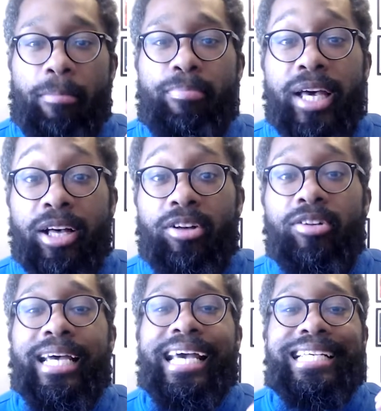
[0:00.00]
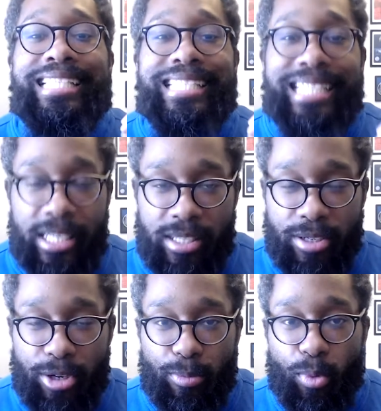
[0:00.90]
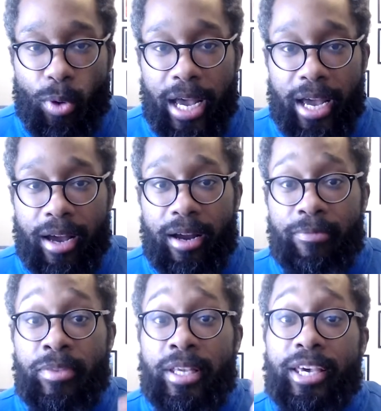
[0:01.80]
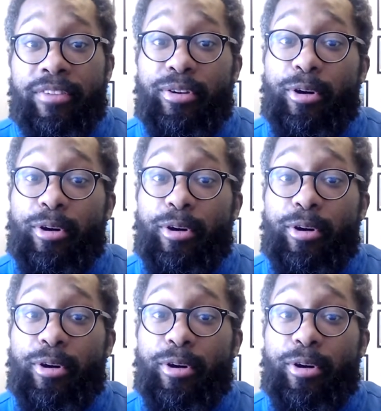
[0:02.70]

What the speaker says: Build a system where if you're